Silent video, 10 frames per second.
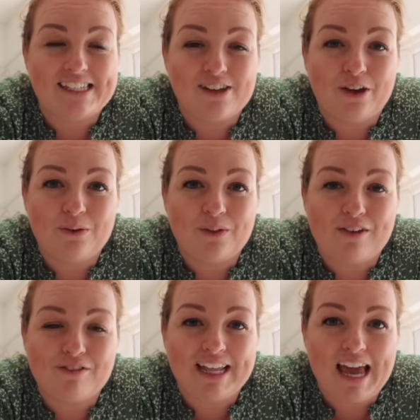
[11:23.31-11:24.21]
So
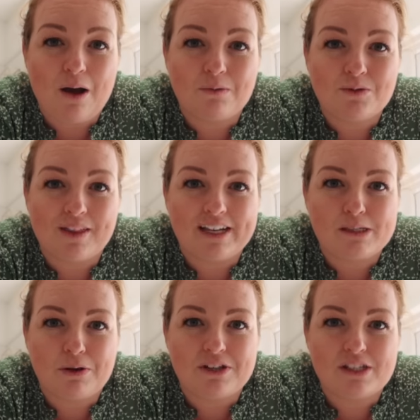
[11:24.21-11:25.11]
that really helped with that
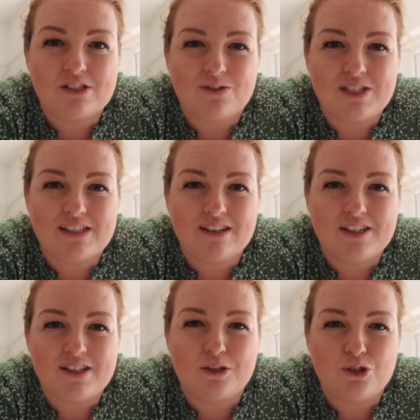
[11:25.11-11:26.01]
experience because obviously it's
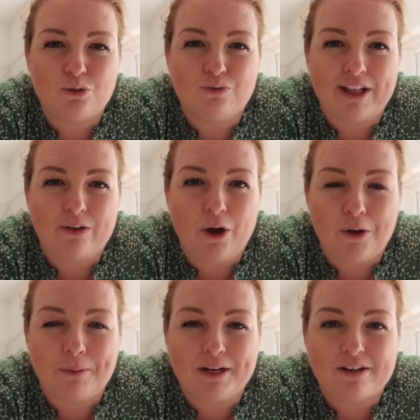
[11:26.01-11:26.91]
nice. I do value her
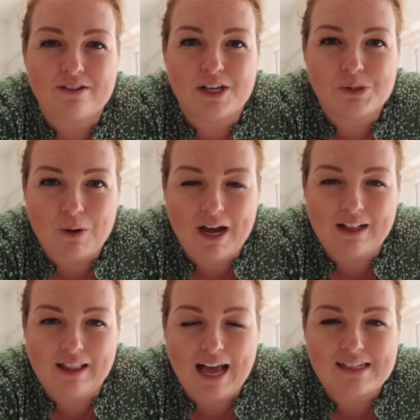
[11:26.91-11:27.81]
opinion as
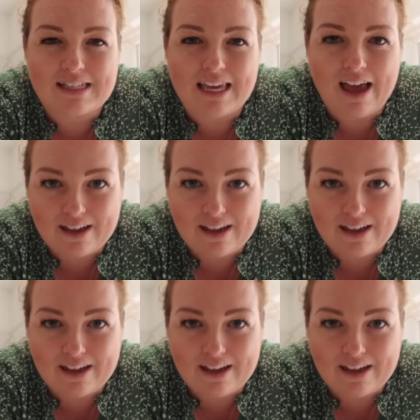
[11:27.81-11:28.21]
well as the